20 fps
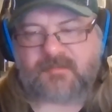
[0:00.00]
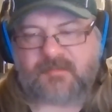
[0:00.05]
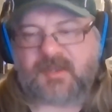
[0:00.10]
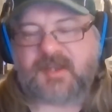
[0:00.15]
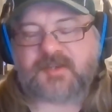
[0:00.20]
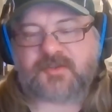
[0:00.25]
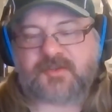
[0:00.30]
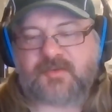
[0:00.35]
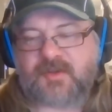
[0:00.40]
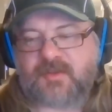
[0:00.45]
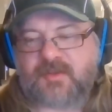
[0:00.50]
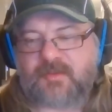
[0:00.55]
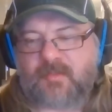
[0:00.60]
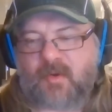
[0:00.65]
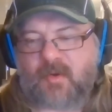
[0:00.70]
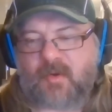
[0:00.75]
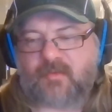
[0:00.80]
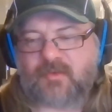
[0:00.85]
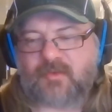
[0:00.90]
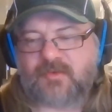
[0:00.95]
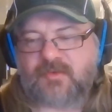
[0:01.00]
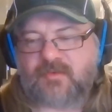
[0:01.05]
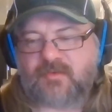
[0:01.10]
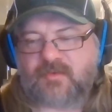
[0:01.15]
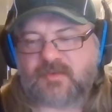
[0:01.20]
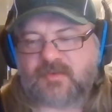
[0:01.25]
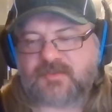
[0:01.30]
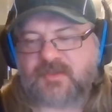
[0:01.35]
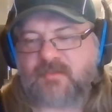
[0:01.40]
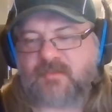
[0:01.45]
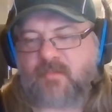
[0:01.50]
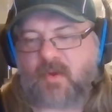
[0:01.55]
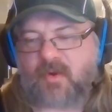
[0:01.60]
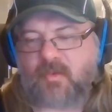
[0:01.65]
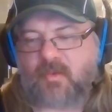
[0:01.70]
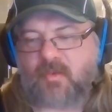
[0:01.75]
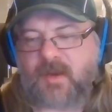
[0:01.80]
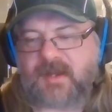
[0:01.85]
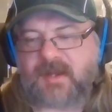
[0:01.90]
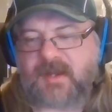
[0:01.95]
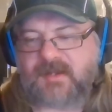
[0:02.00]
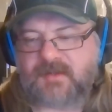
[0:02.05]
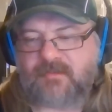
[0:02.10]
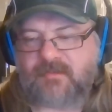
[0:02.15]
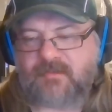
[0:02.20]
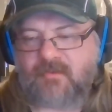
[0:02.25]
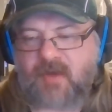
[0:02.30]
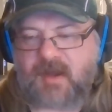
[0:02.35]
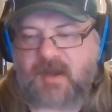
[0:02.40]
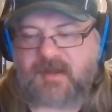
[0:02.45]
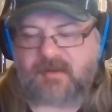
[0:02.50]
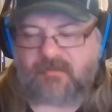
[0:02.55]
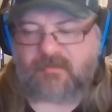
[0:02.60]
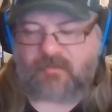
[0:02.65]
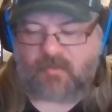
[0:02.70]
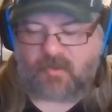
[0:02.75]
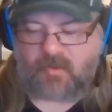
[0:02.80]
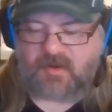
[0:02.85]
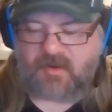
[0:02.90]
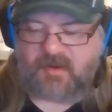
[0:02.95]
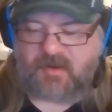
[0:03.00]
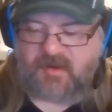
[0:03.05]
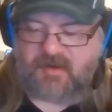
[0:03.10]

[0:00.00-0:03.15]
History of the Marvel Universe that Mark Waid did writing for,